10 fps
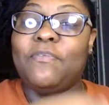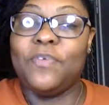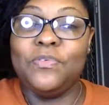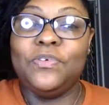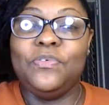
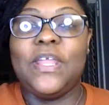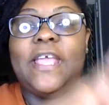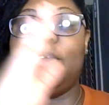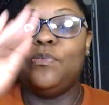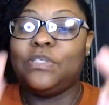voodoo
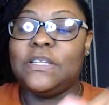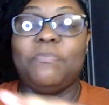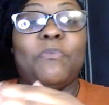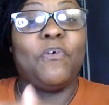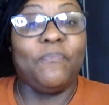lady who's
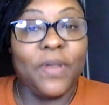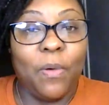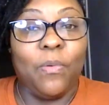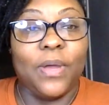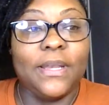sleeping with
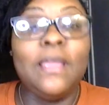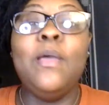Floyd.